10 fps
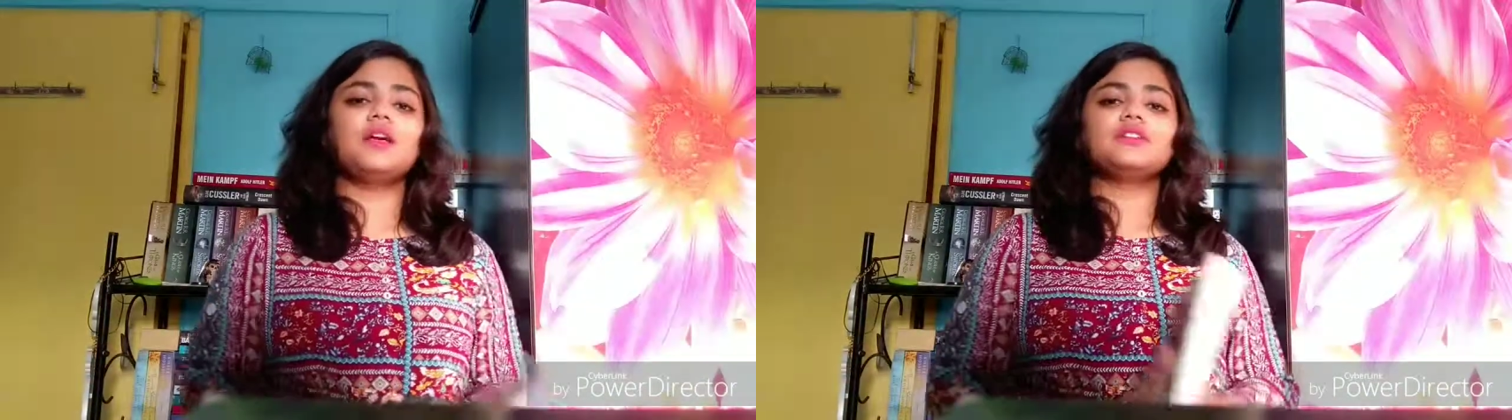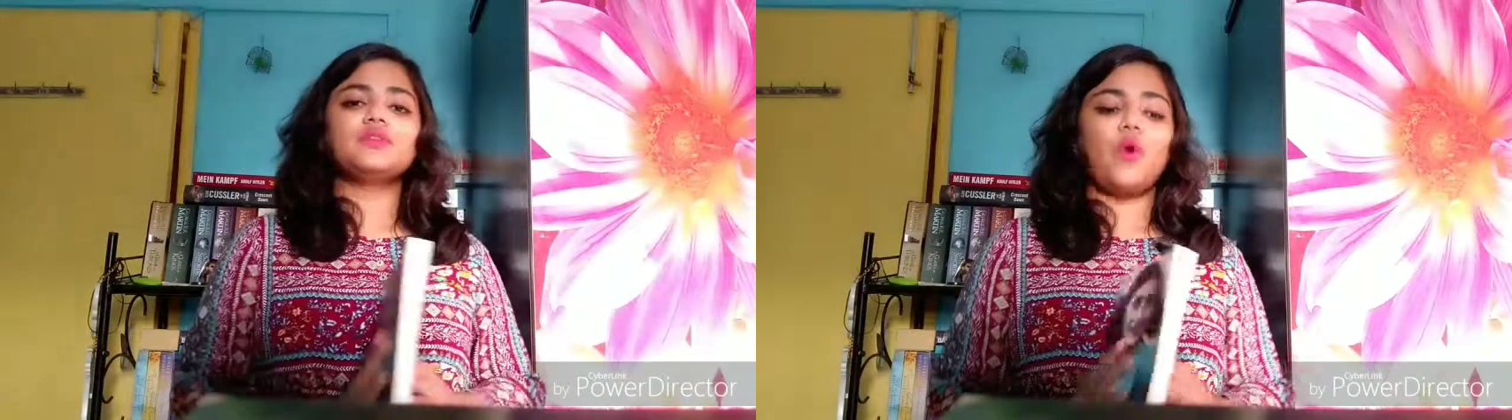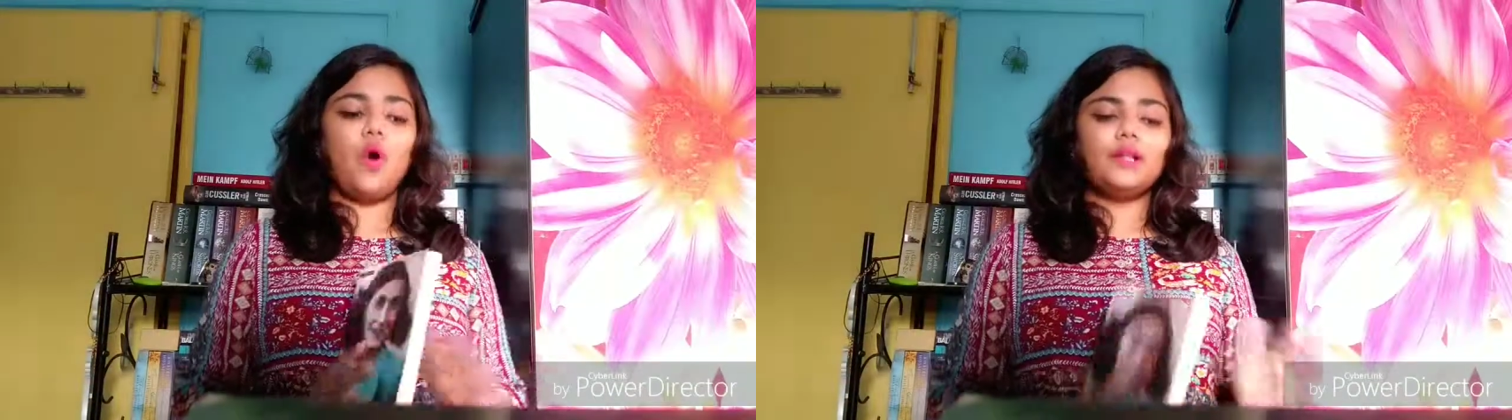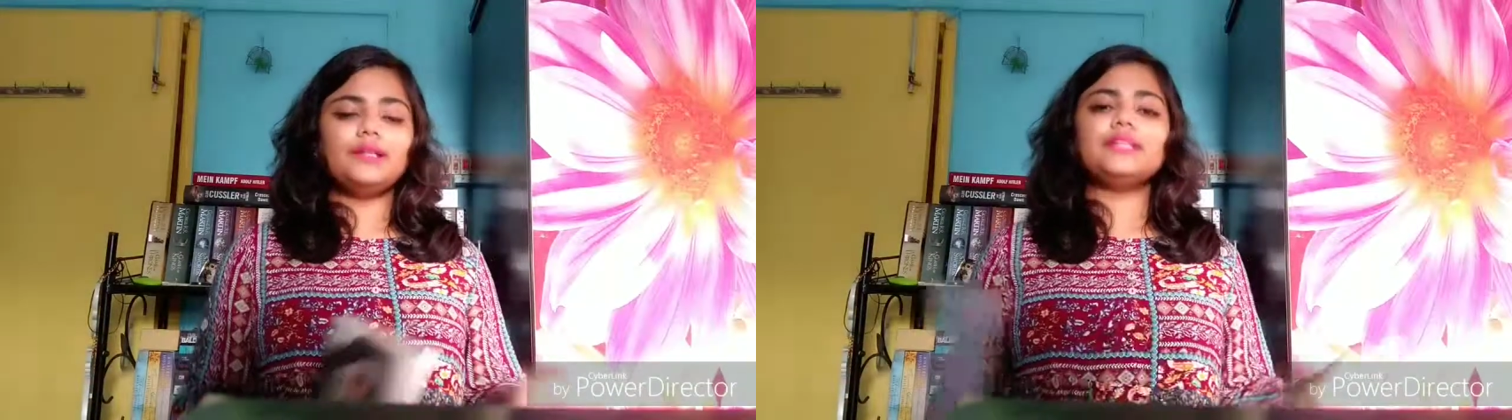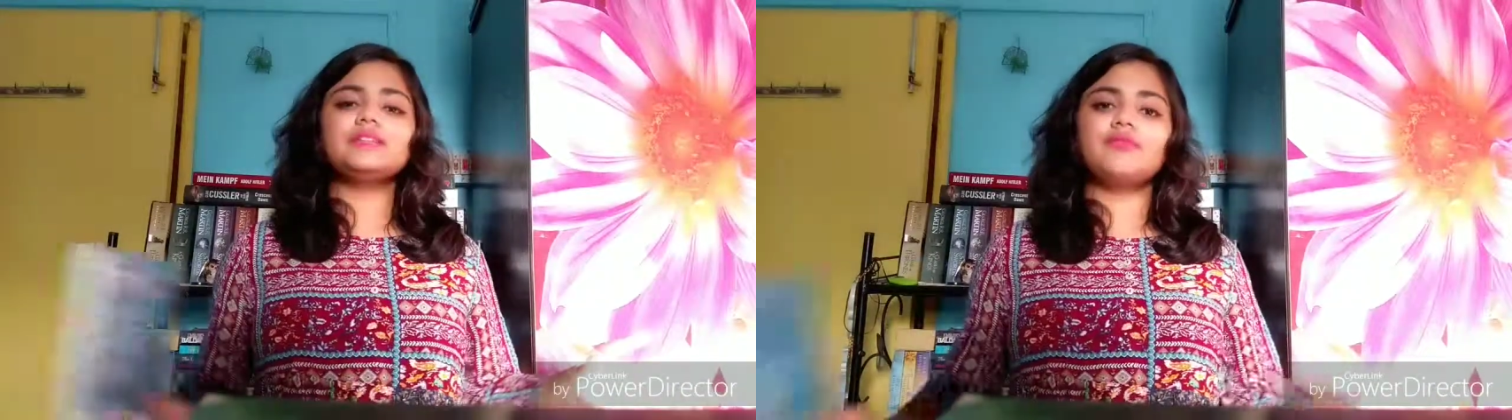so all
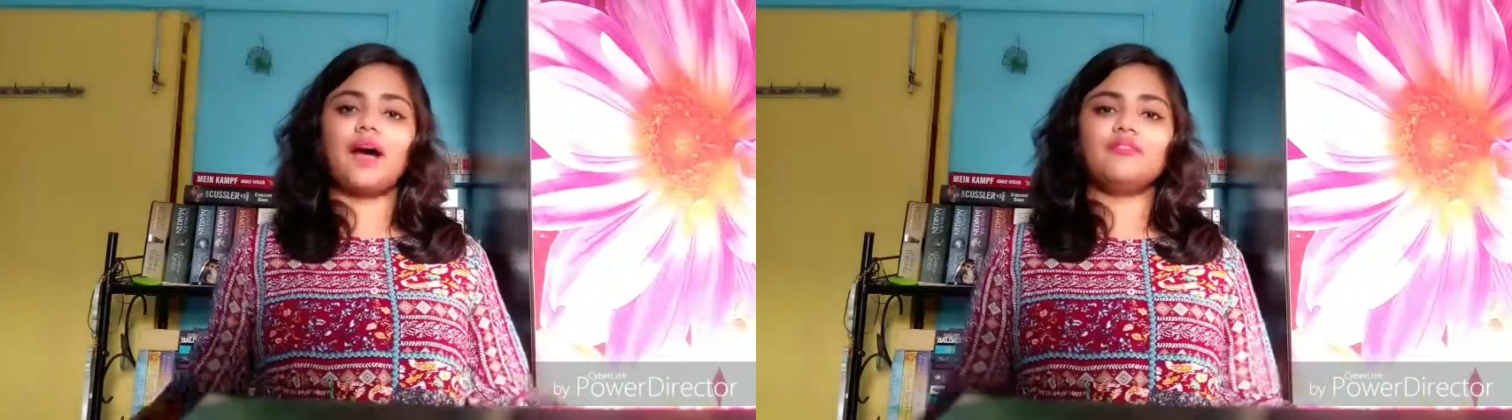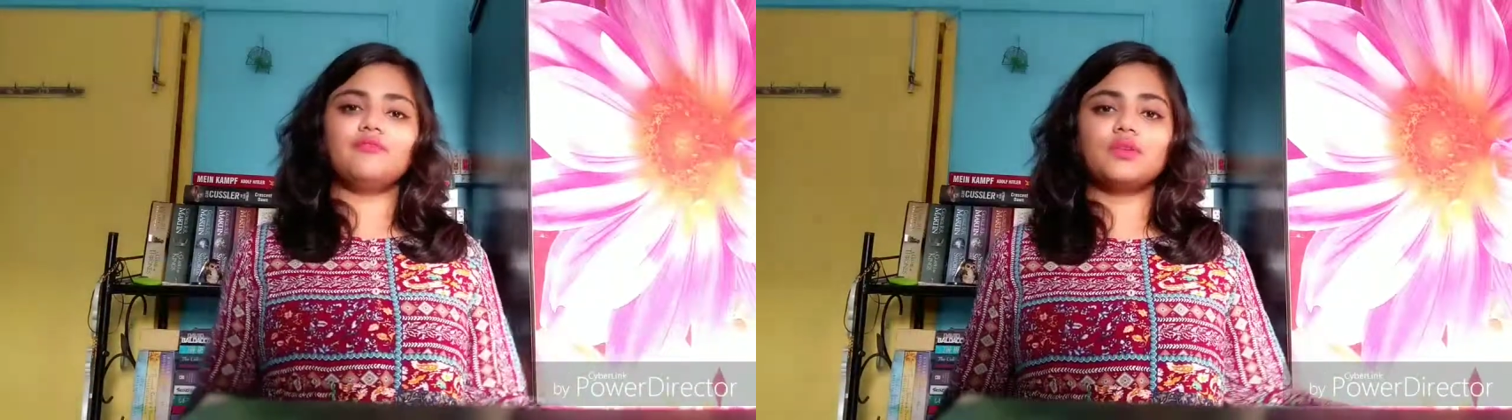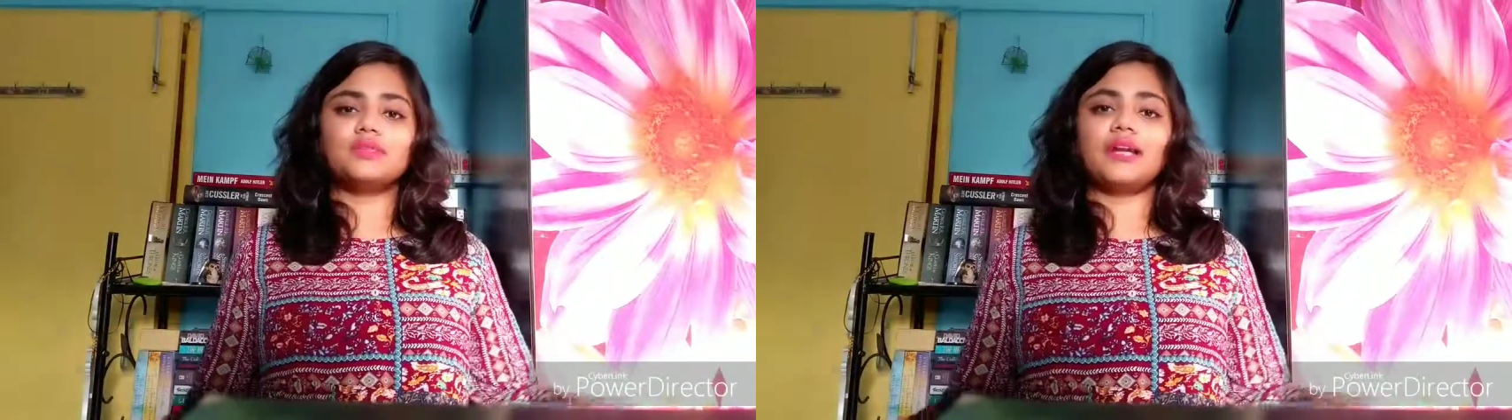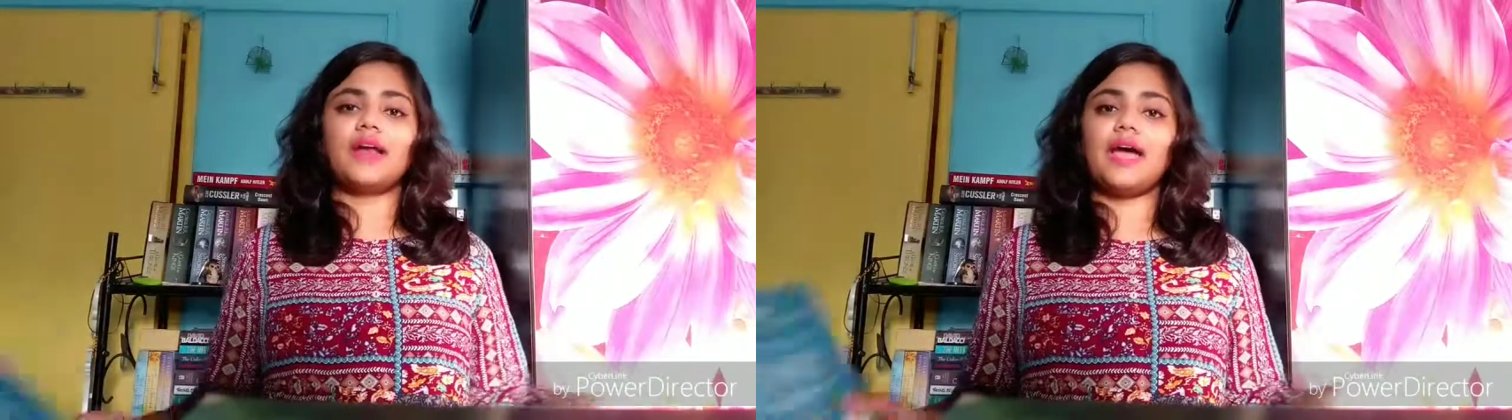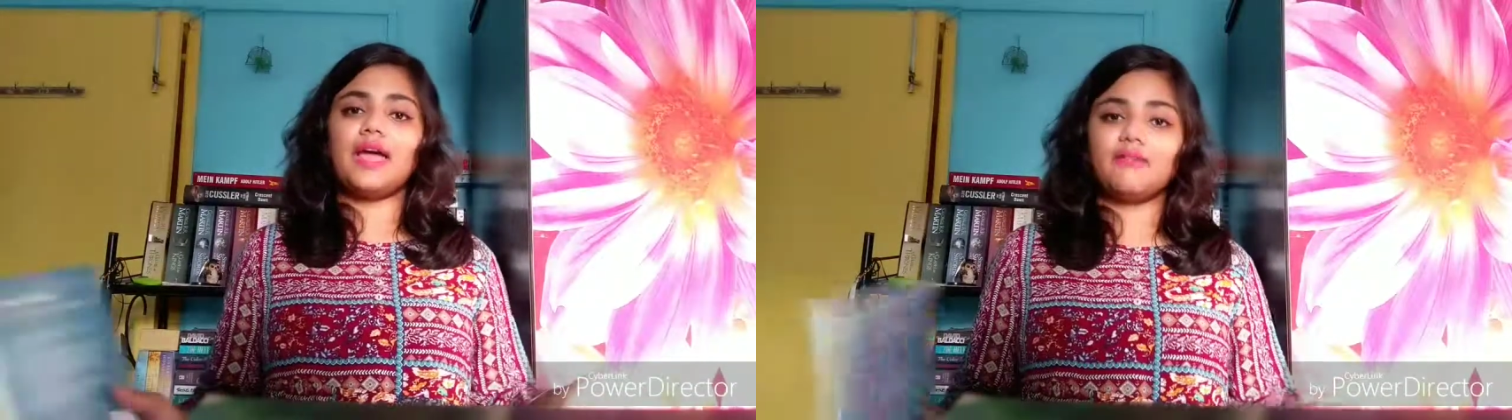these five books
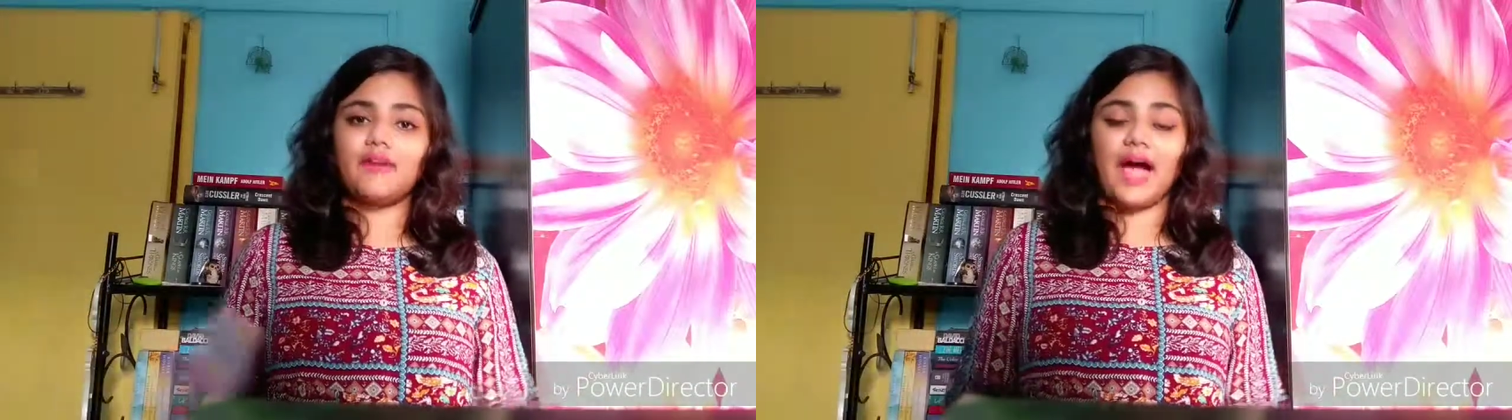that i have